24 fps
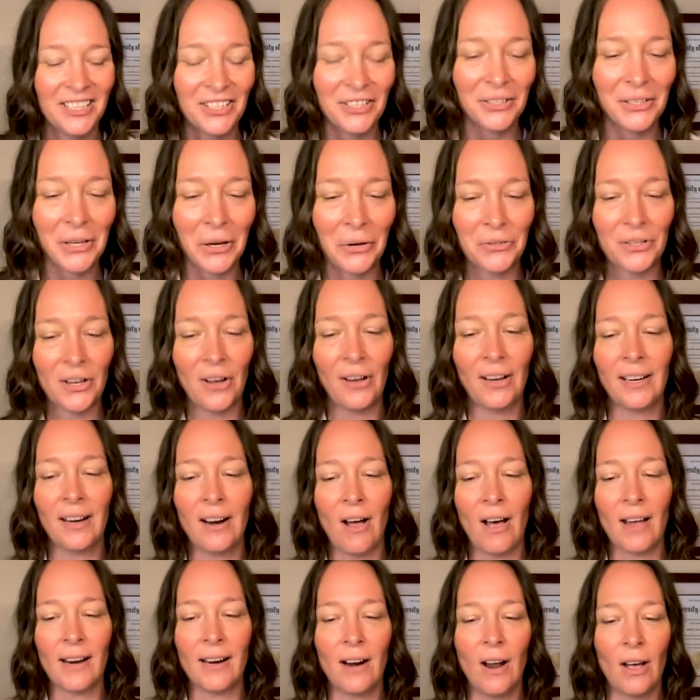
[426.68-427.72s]
it just goes on and
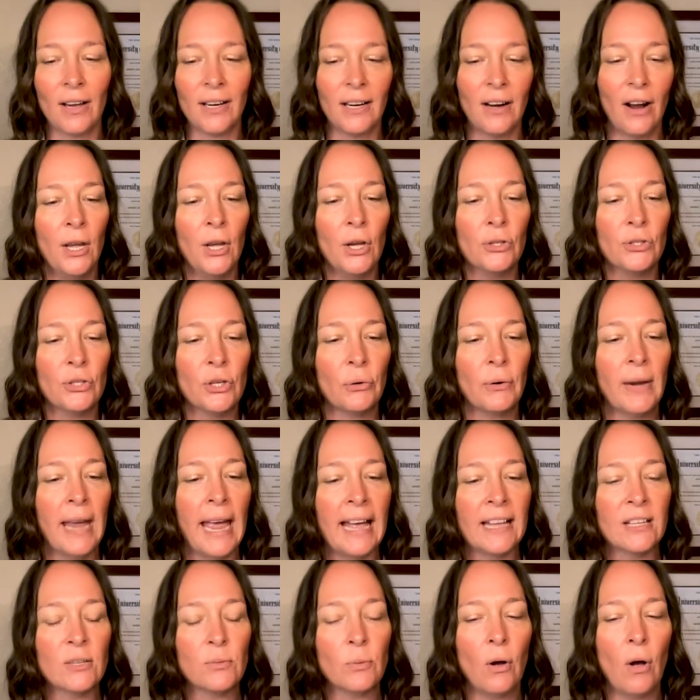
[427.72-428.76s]
on and on and on. So
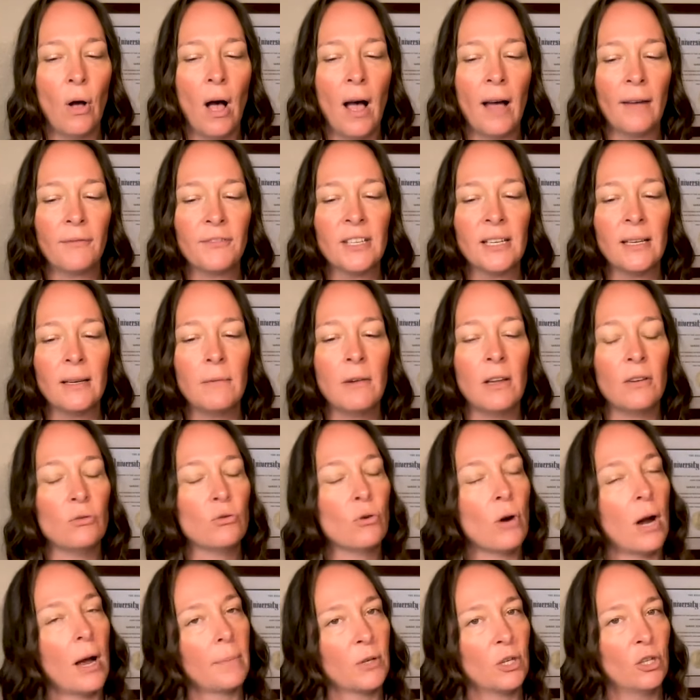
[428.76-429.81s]
cats will often
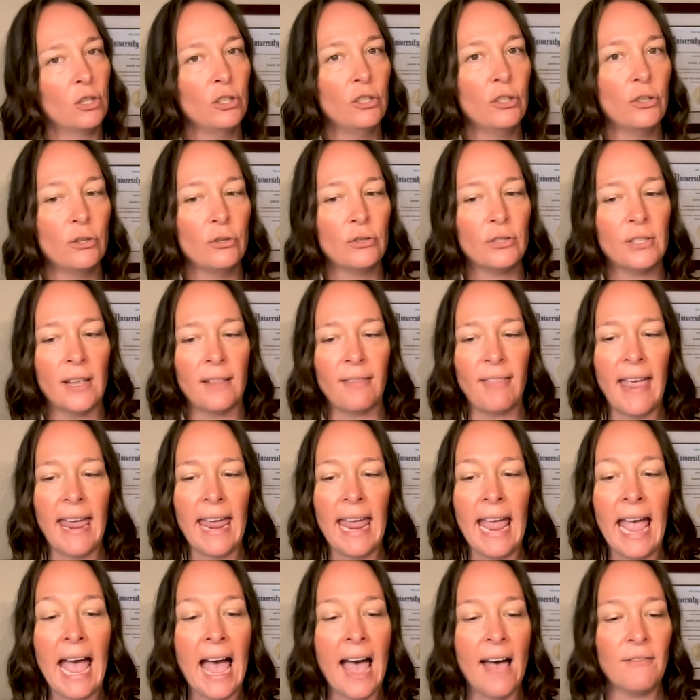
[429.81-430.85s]
drop clues that they
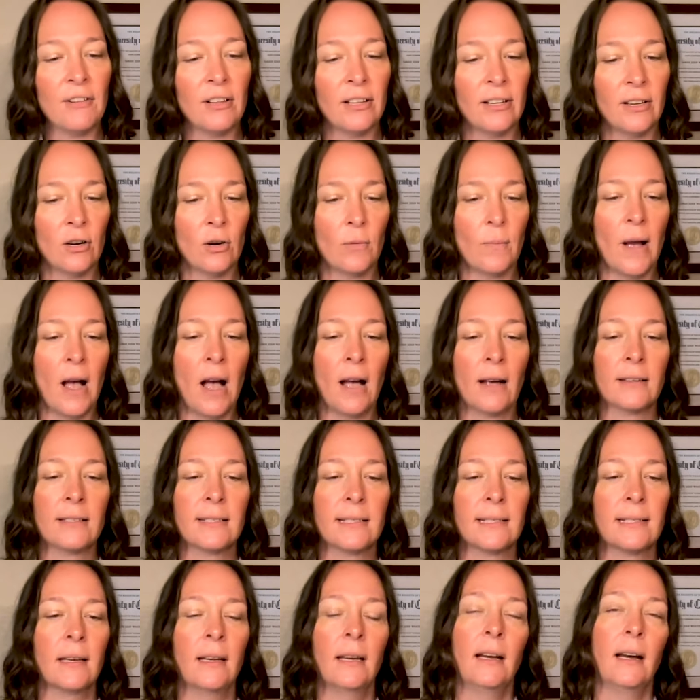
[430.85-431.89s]
have a litter
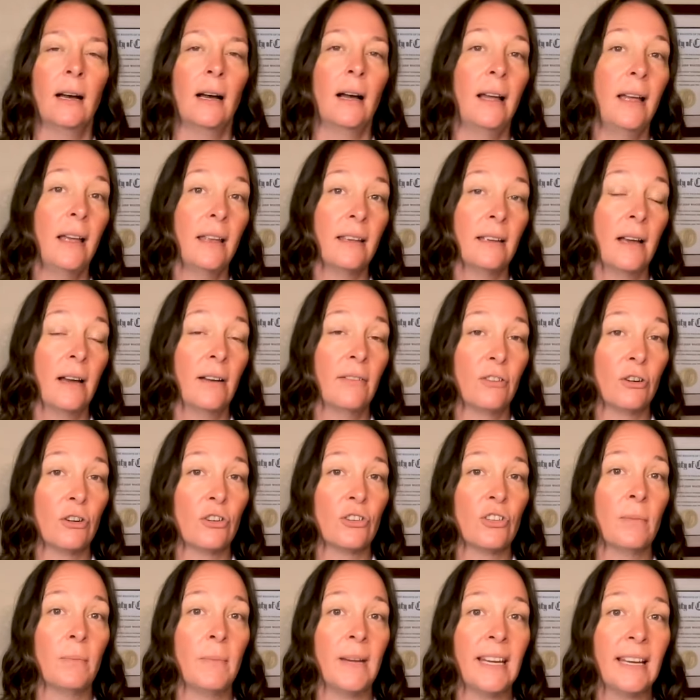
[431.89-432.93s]
box
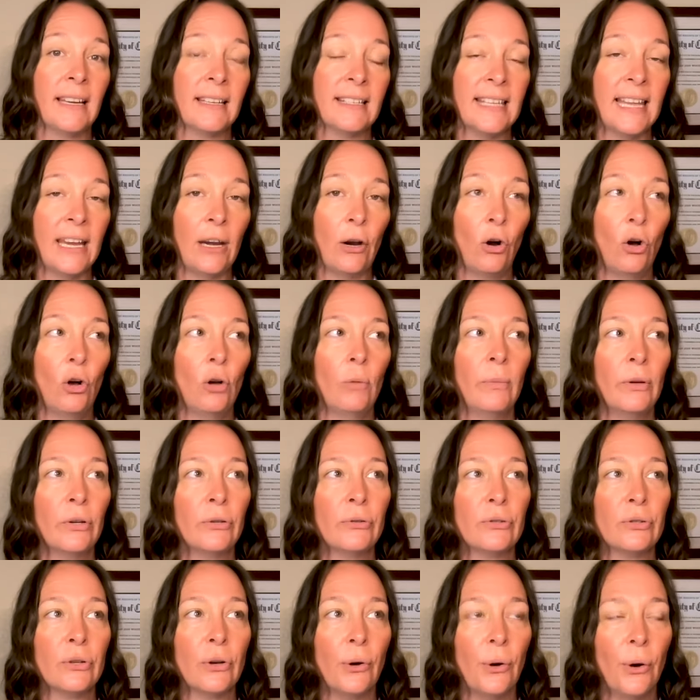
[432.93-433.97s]
aversion because they
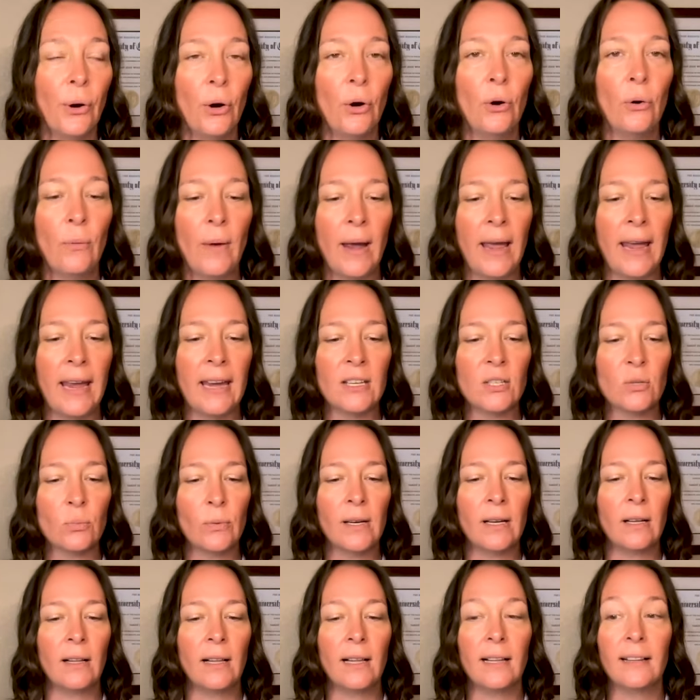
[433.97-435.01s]
almost always
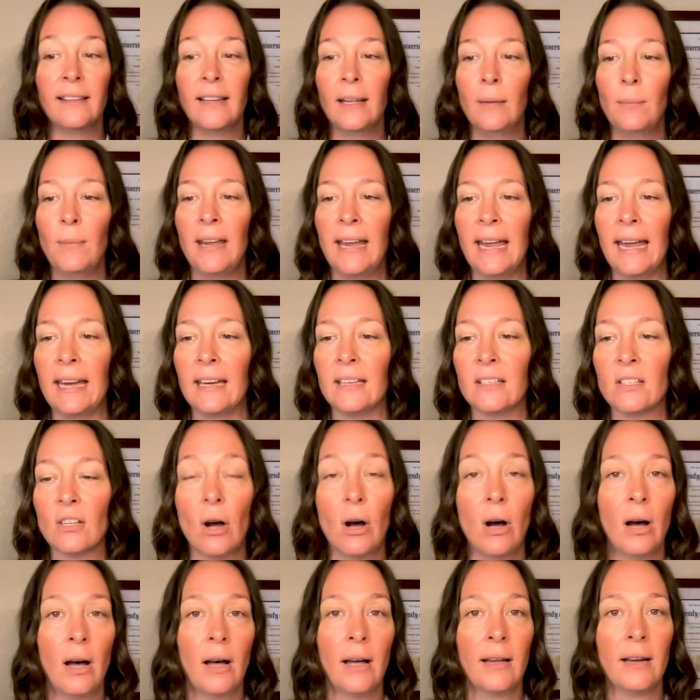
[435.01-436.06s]
will eliminate
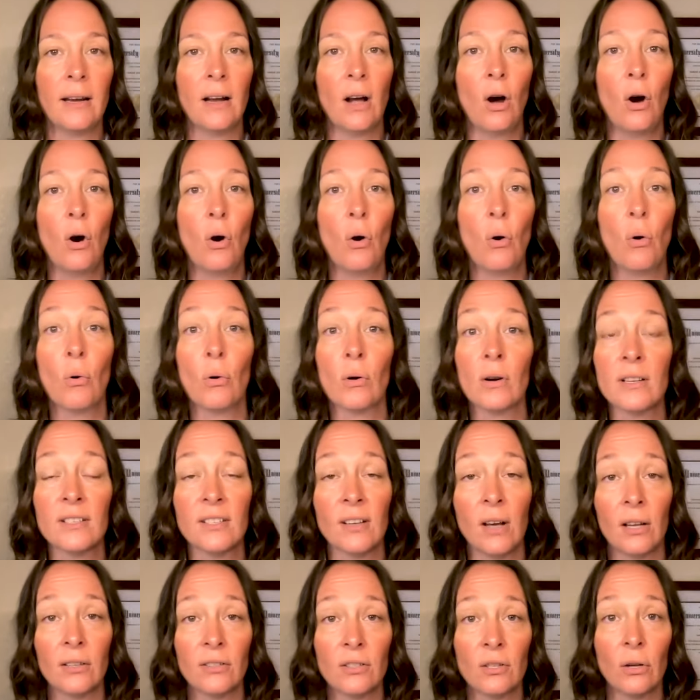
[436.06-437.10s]
on a
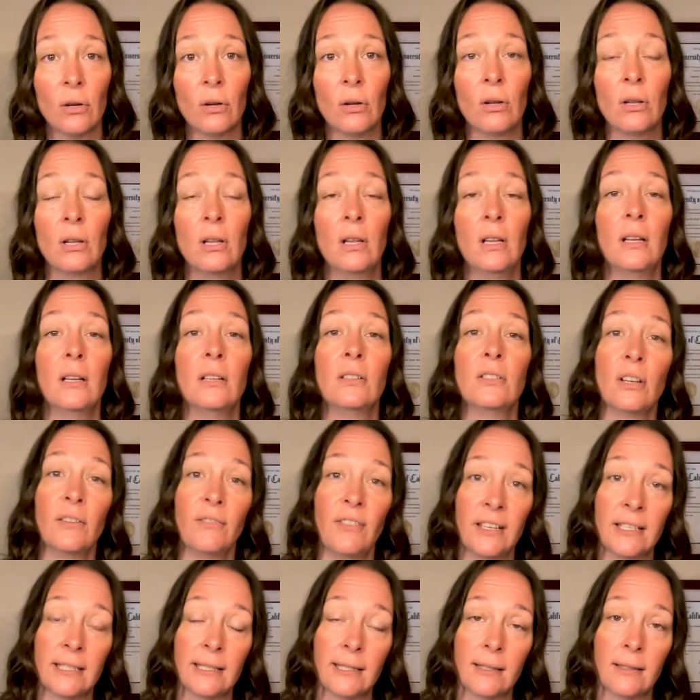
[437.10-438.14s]
horizontal
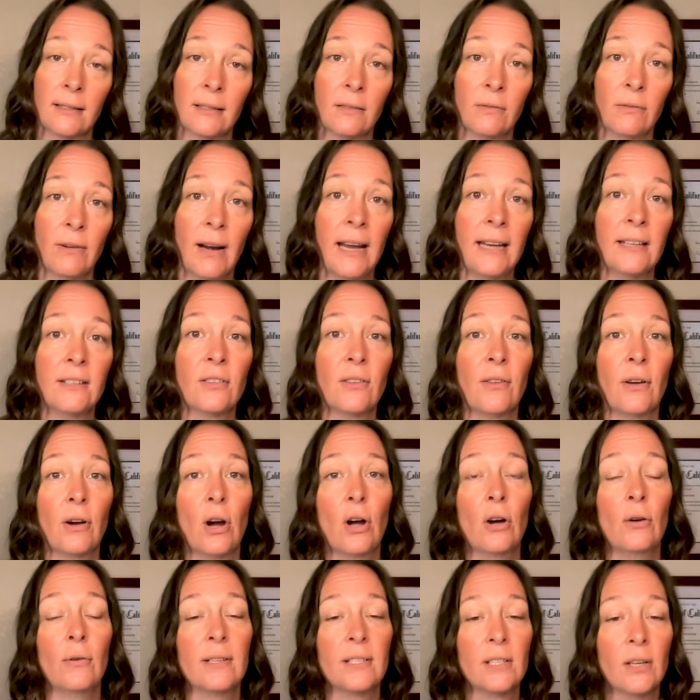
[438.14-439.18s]
surface. Right? So
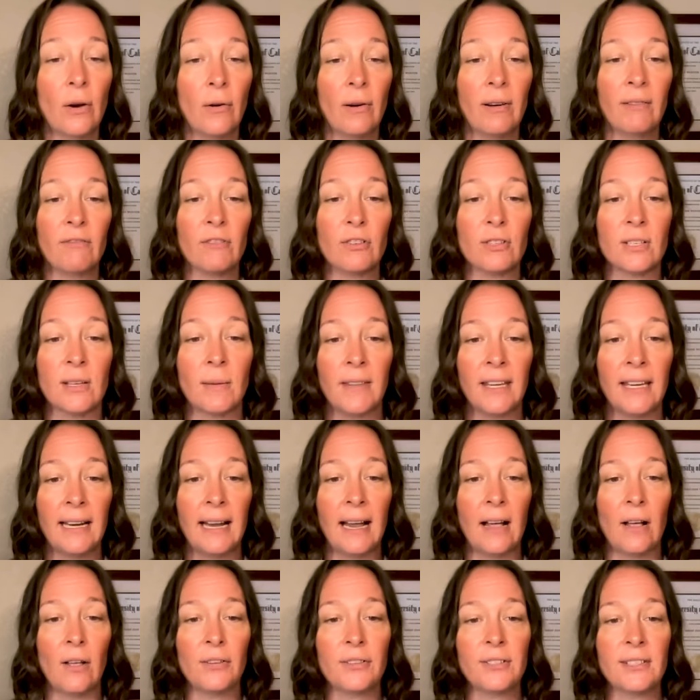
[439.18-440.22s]
they're always going for something
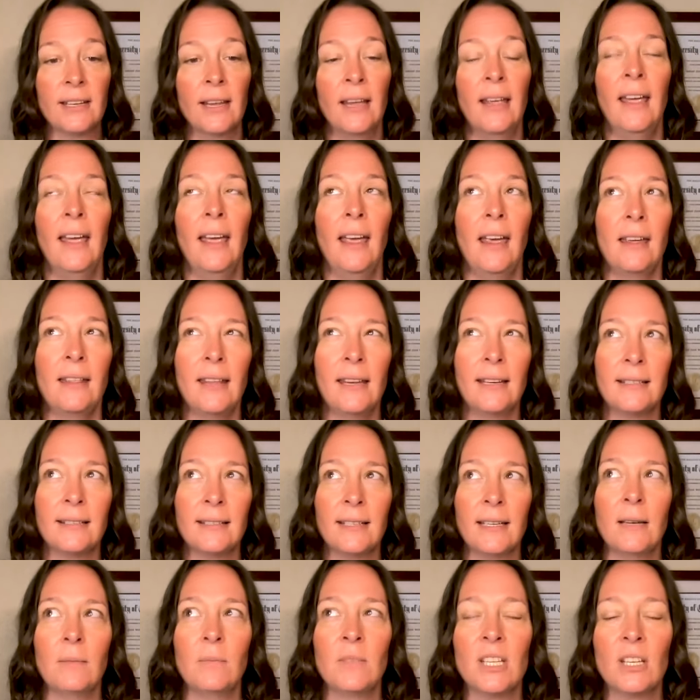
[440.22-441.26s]
else. And they
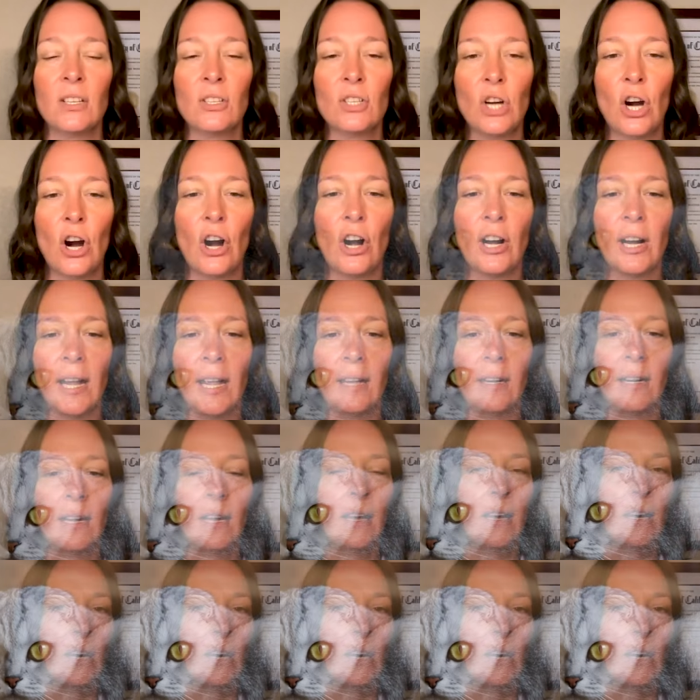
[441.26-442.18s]
seem to target